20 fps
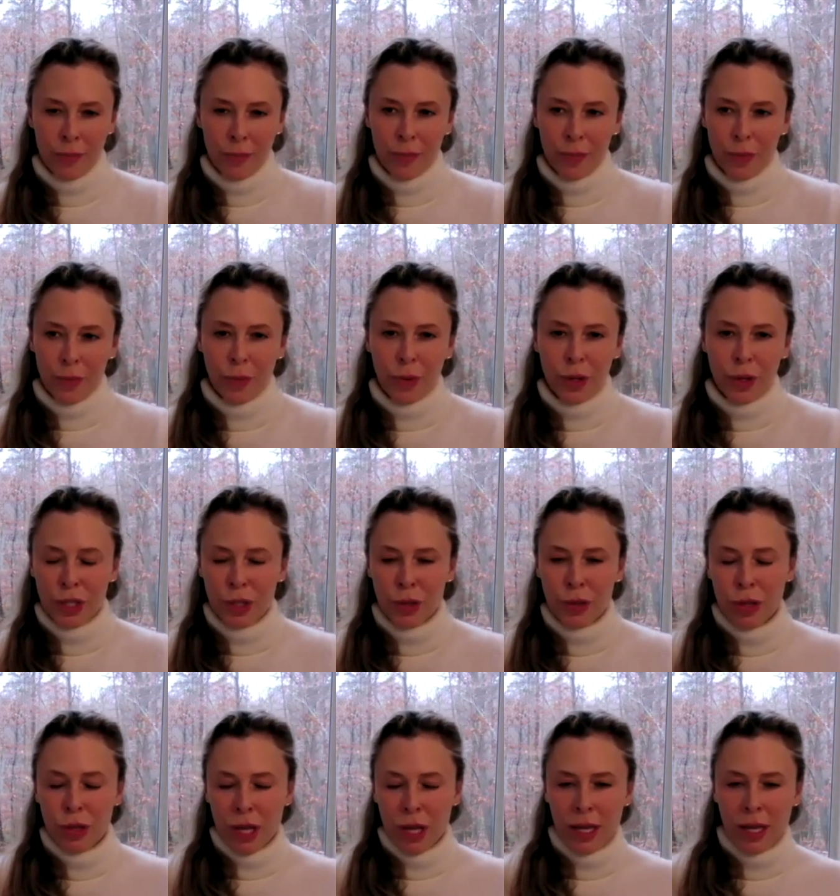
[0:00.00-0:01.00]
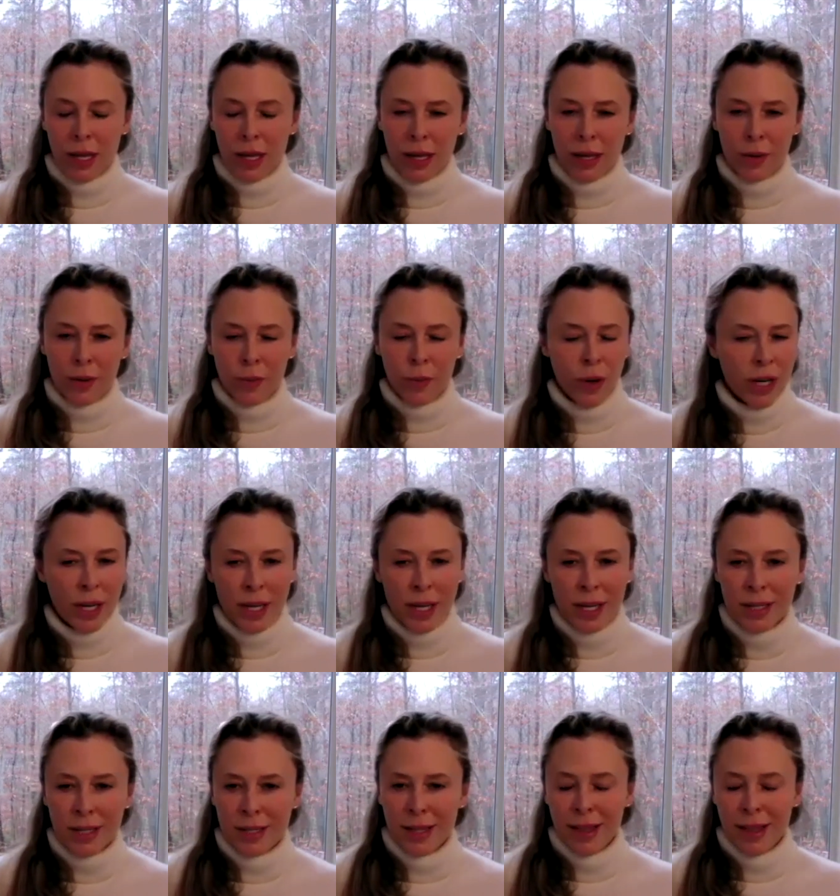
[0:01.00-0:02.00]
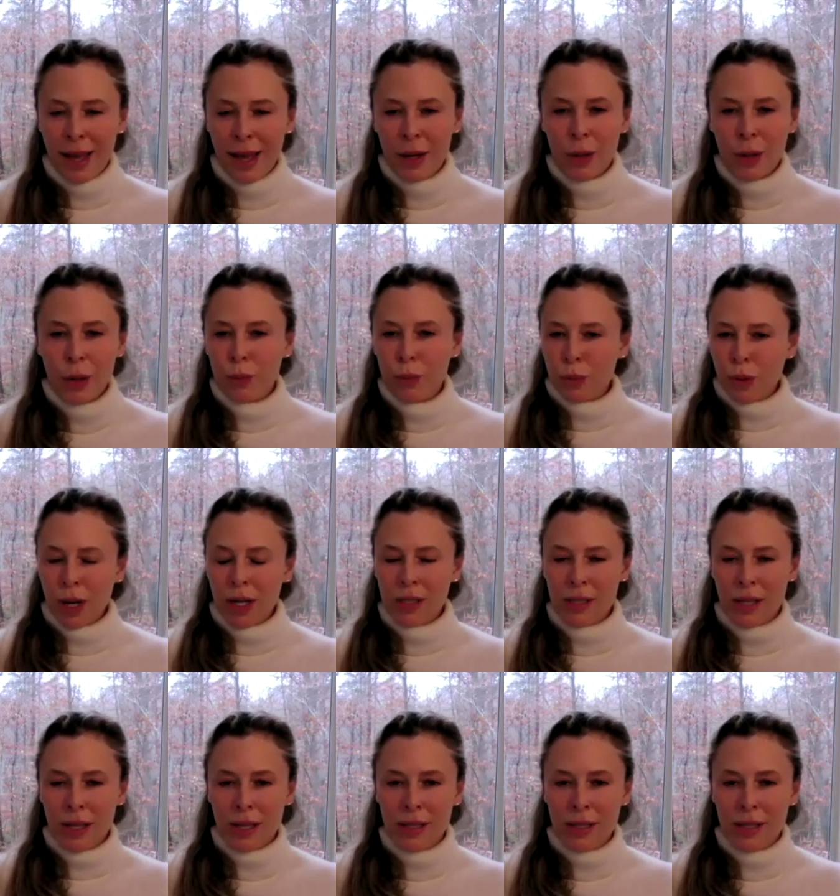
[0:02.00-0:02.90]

What do you think went into that whole process,